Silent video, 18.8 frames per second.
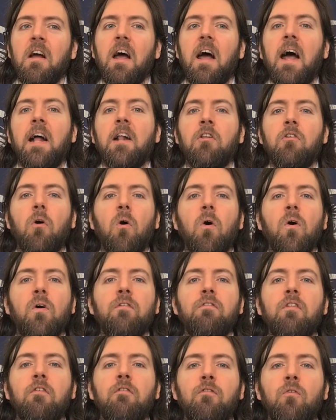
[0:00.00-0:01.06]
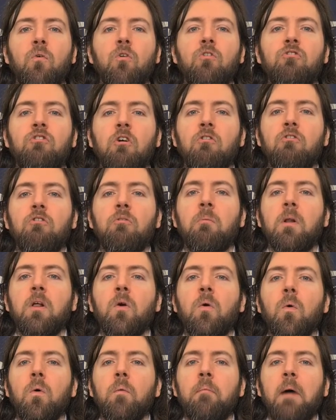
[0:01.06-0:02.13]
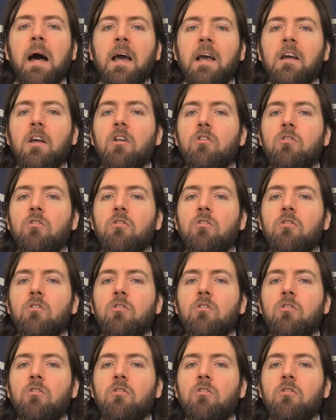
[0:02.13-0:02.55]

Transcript: And off the 4 children would go back